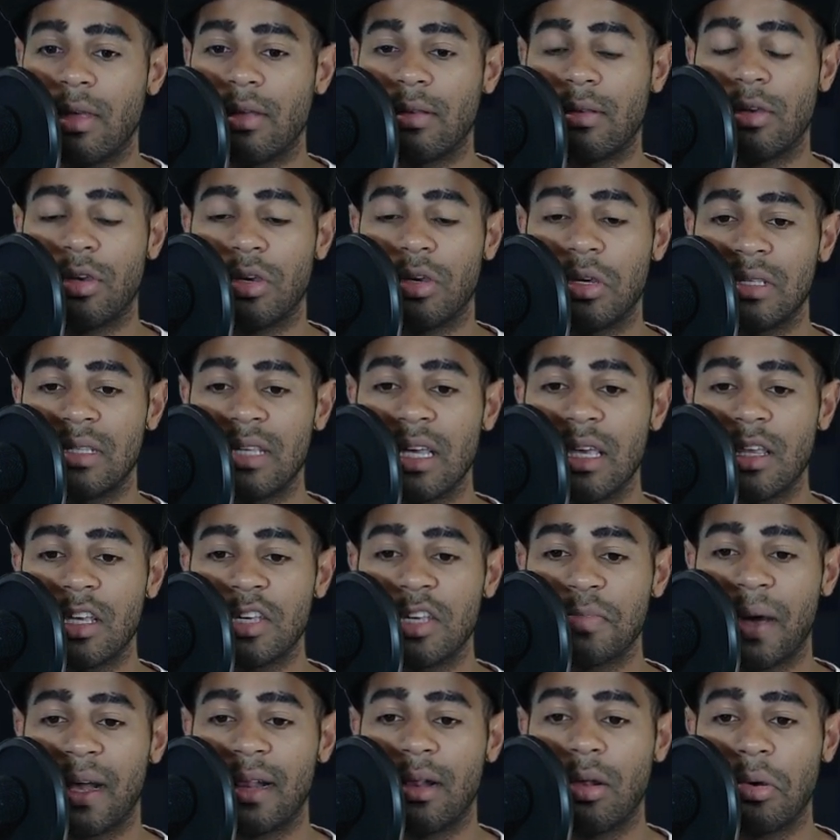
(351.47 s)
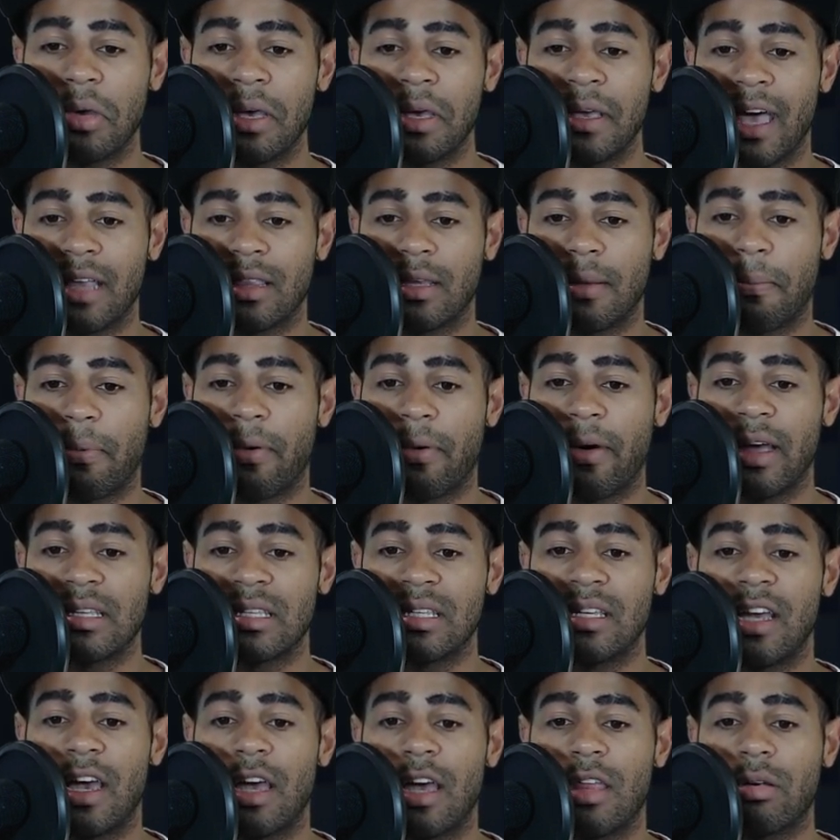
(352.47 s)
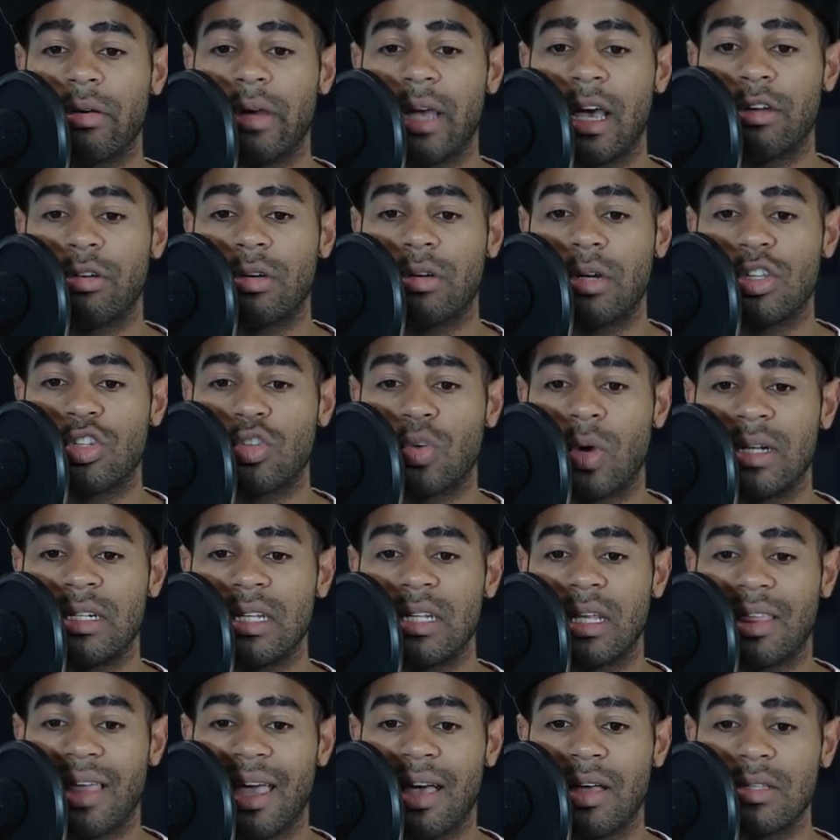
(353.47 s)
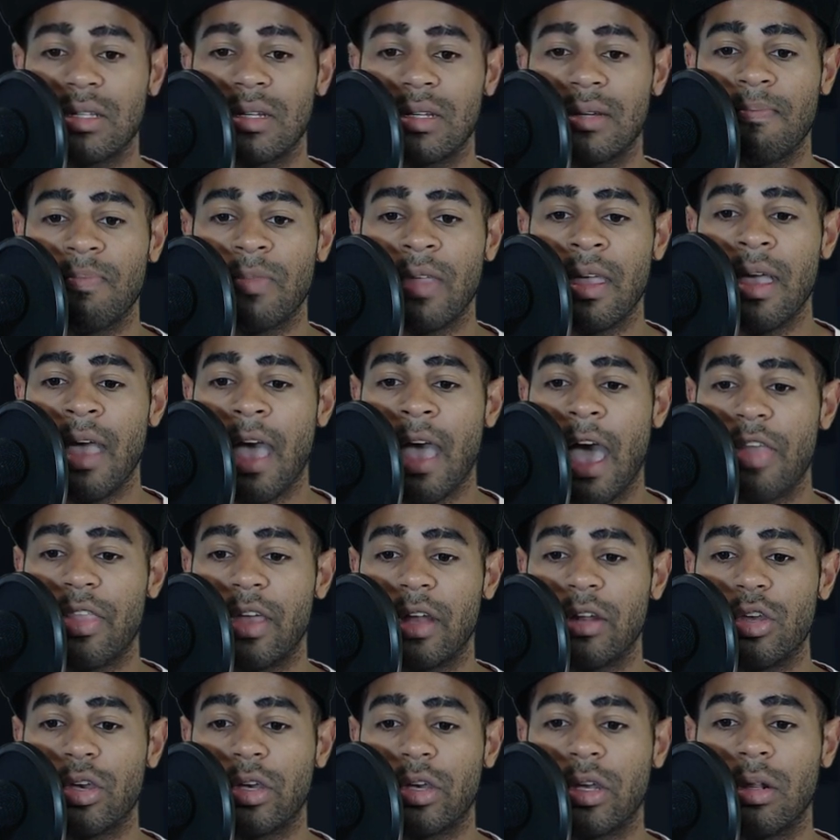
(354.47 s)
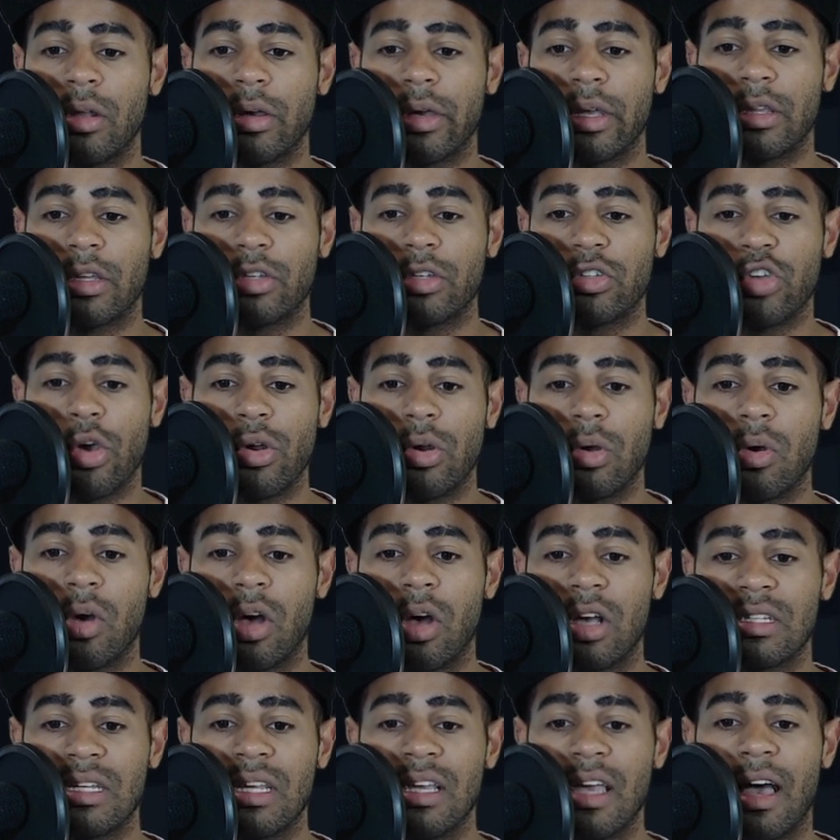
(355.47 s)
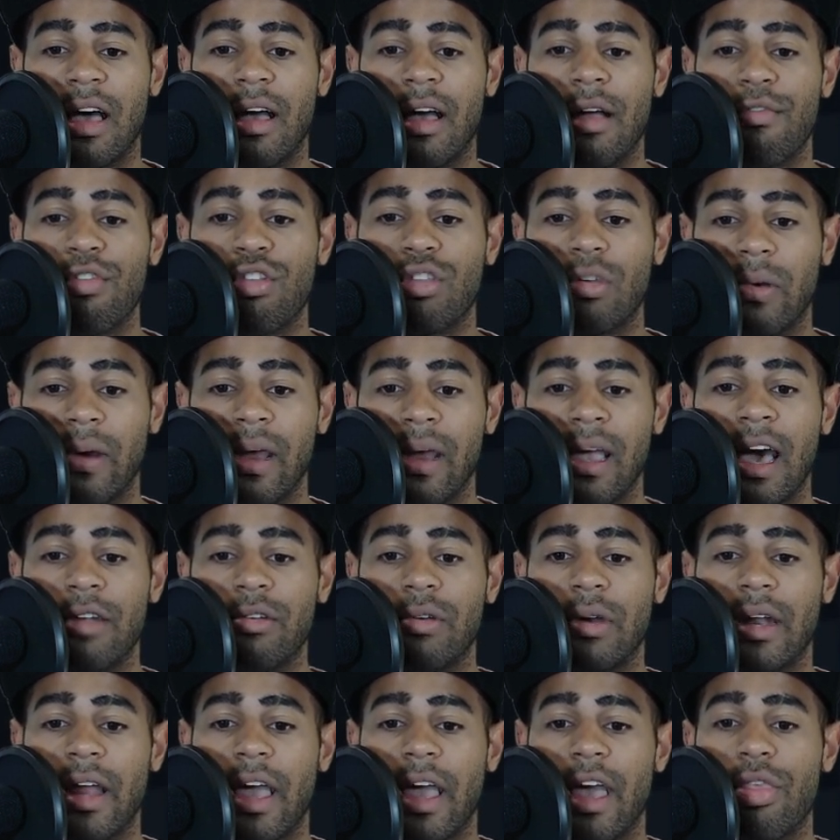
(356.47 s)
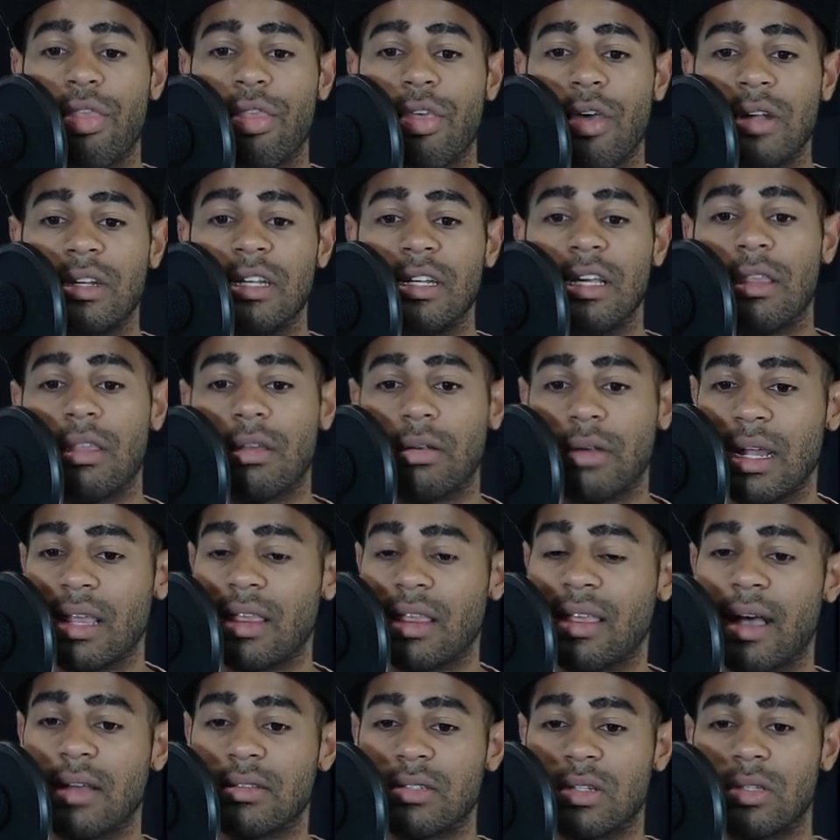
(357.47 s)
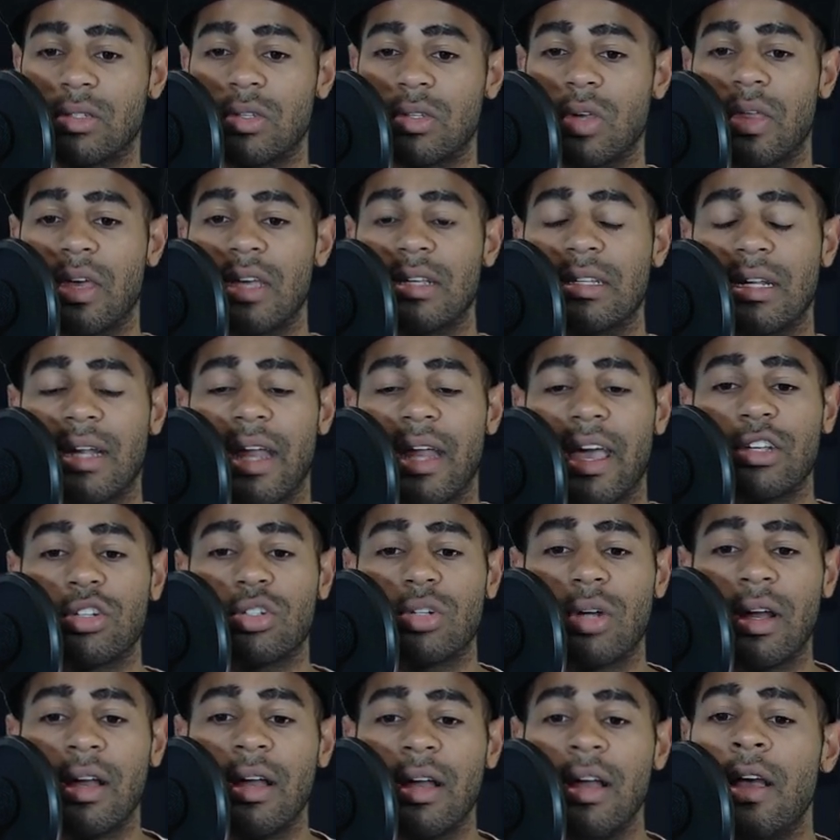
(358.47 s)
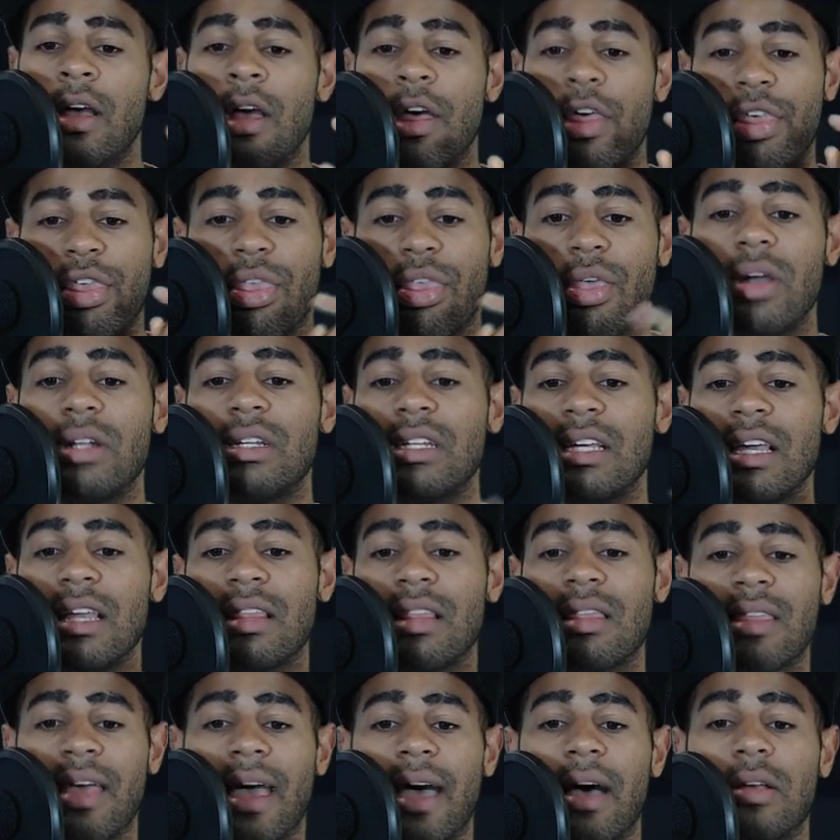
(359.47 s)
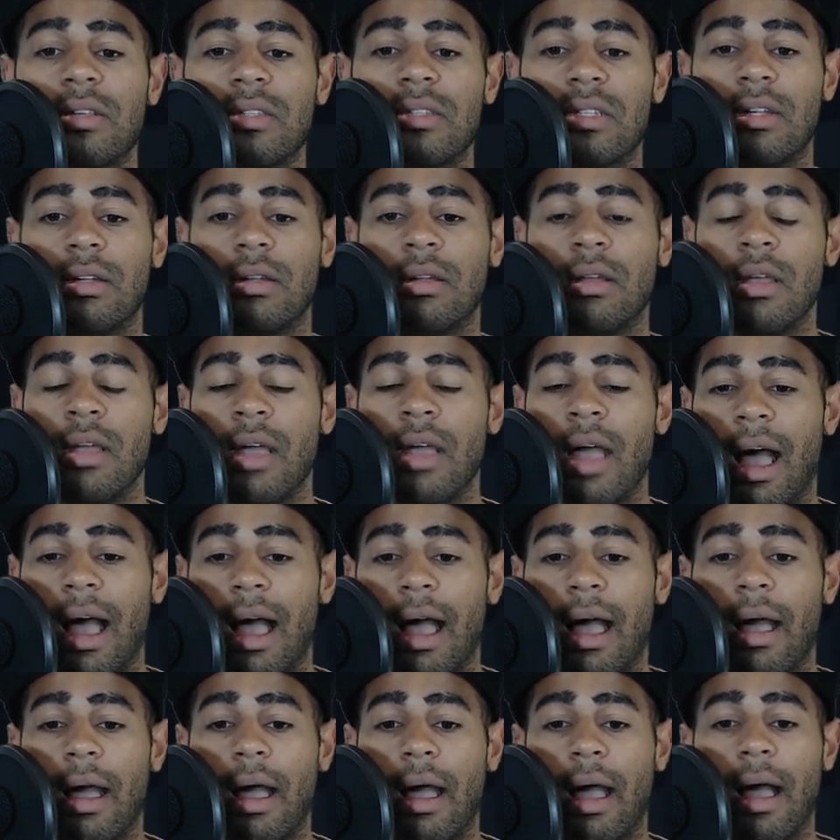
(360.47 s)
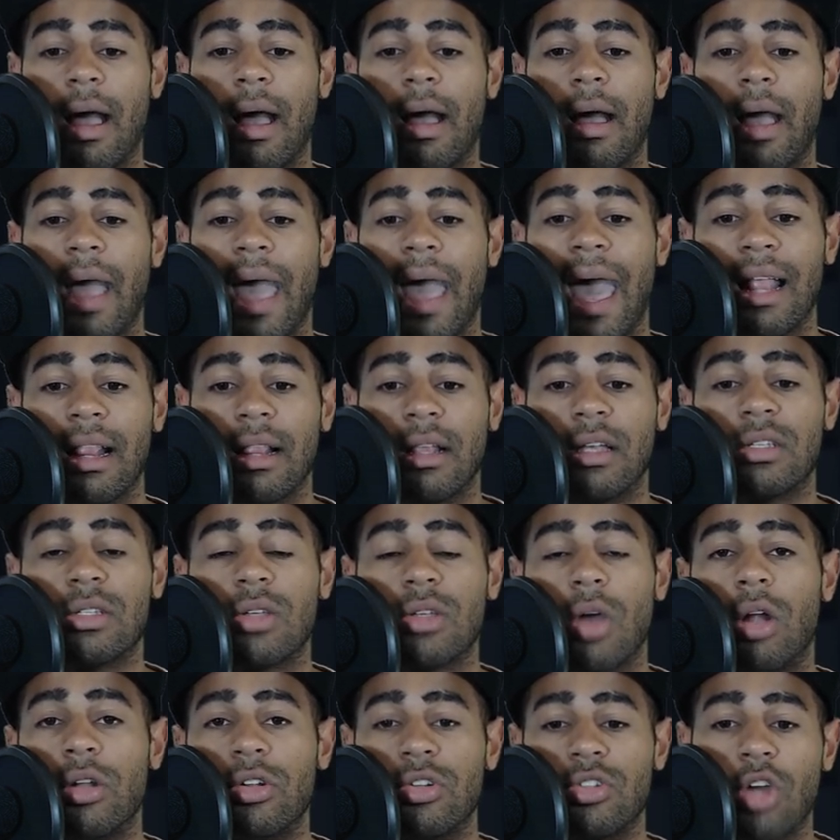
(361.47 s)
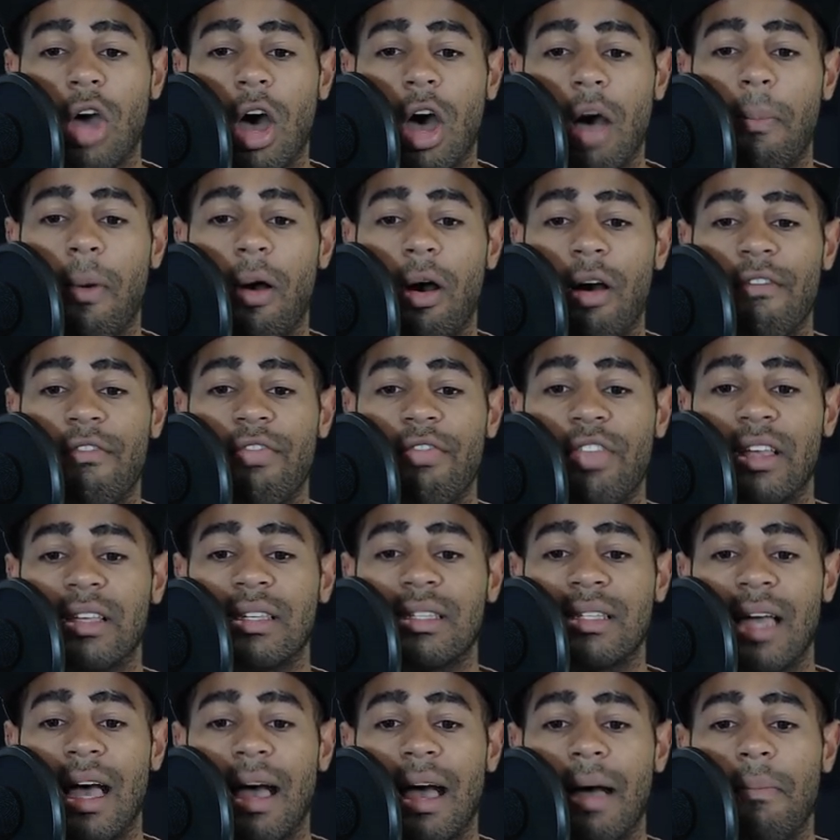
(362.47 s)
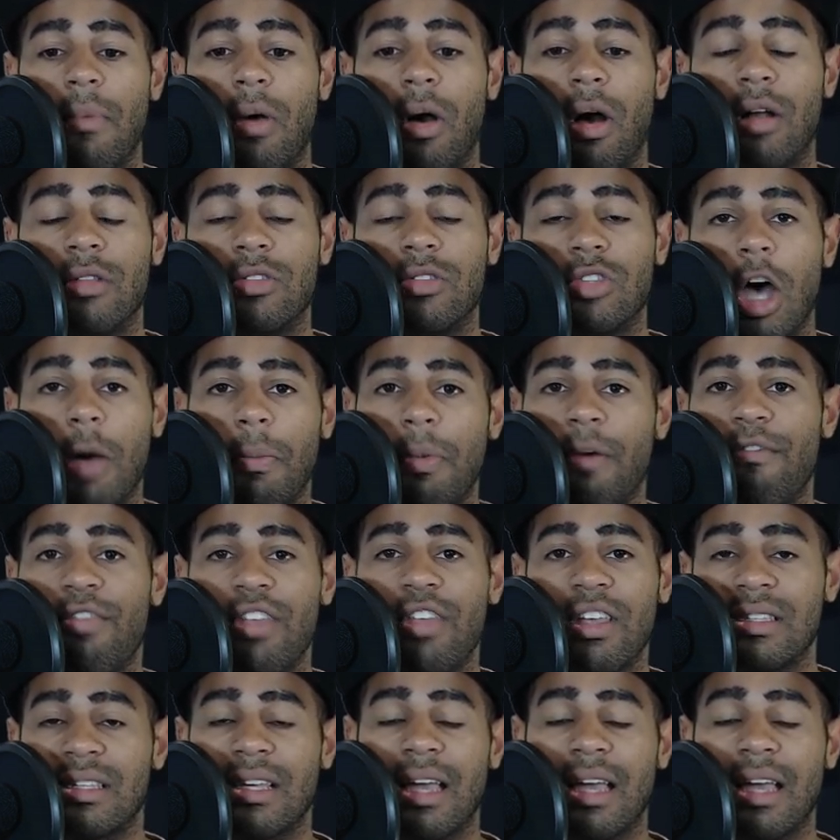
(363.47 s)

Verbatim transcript: You can see this by looking at the price here, 320,000, and then you can look at the total cost here, 333,000. So there's an extra 13,000 uh, uh, Atlas on top of this um, on top of this